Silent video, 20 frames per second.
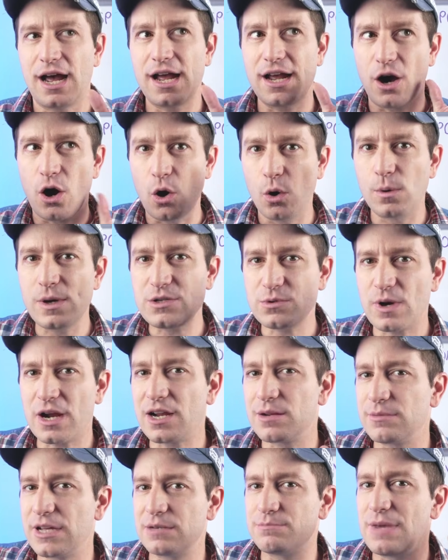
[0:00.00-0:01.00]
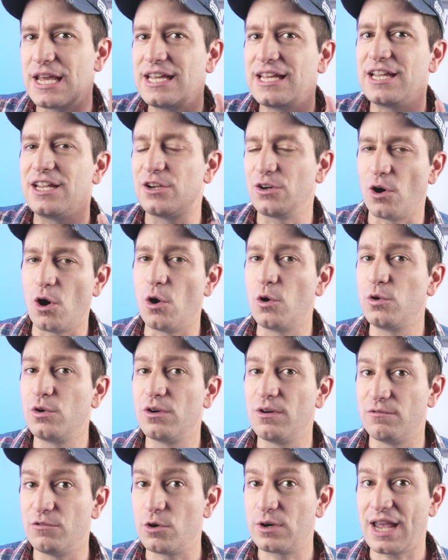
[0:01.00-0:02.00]
I always recommend making your
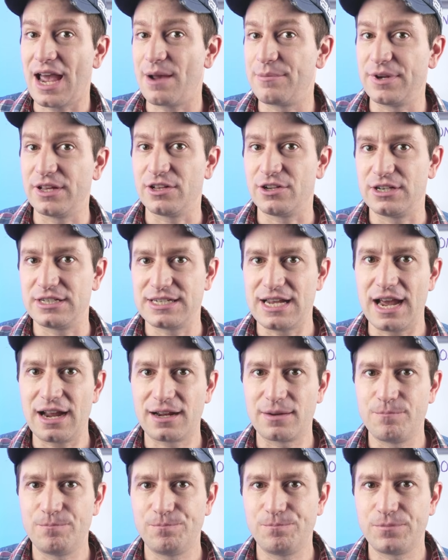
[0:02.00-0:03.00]
own vocabulary deck.